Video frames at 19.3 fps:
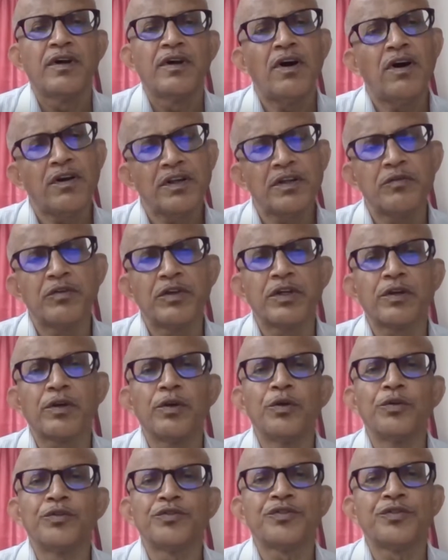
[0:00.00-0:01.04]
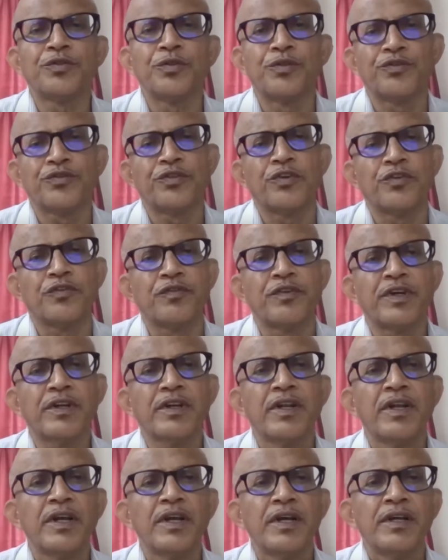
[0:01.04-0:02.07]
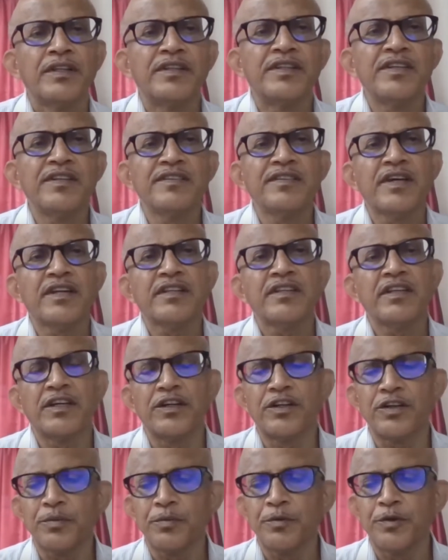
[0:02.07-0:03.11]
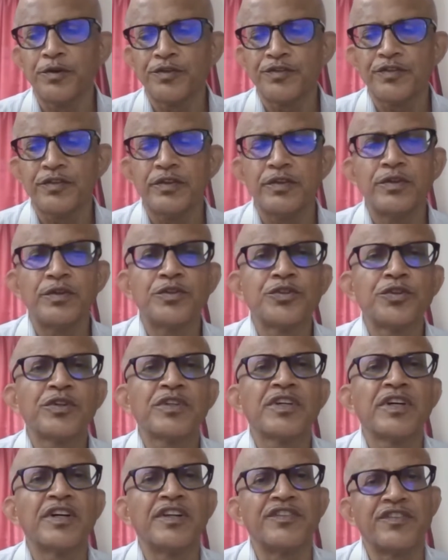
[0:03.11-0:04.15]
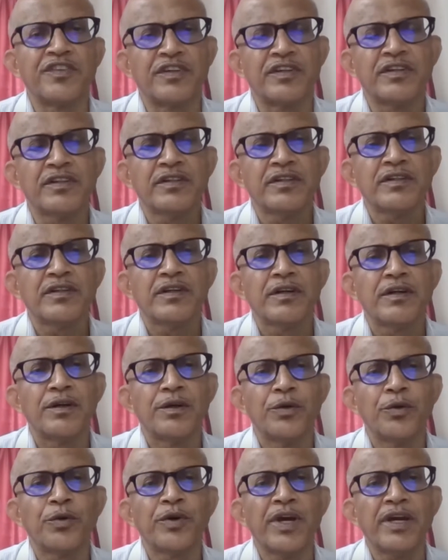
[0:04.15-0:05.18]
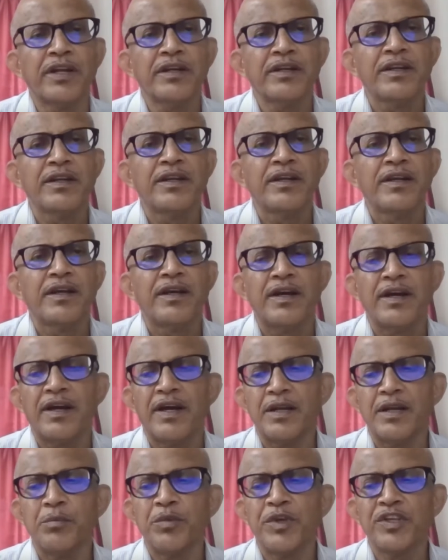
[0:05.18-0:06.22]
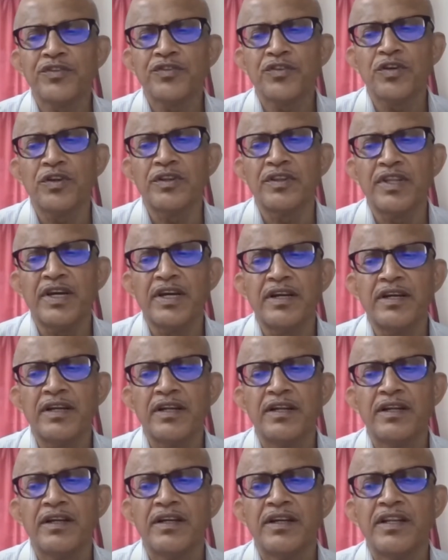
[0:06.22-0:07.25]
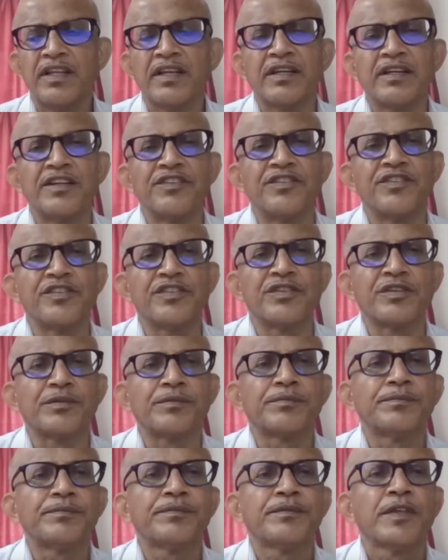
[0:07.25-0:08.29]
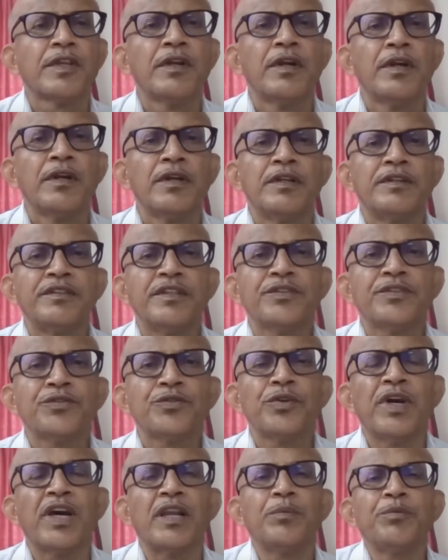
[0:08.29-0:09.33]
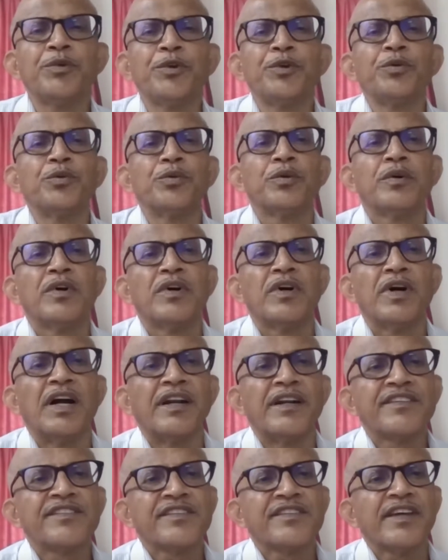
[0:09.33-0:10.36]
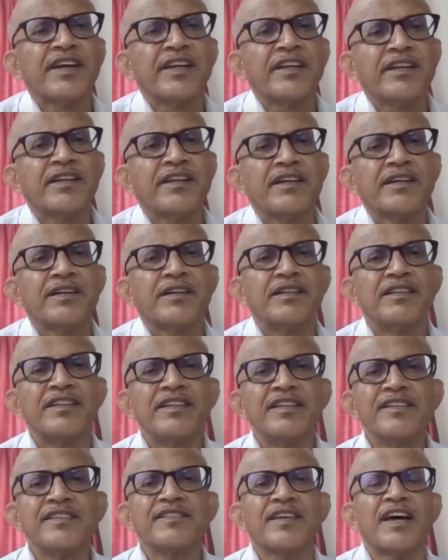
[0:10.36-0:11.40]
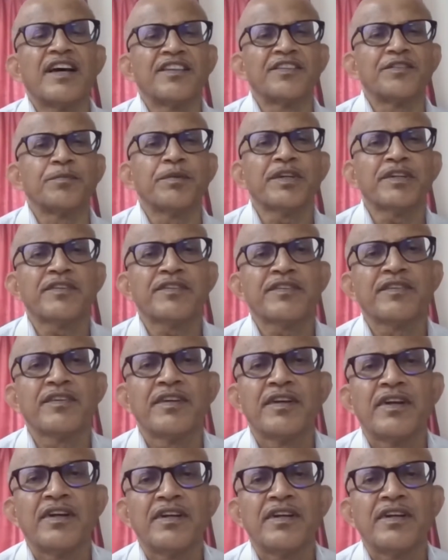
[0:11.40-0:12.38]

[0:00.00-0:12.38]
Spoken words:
or even closed source software, these are the attributes you should consider, look at, and based on that, take a decision. Just to help you understand these aspects,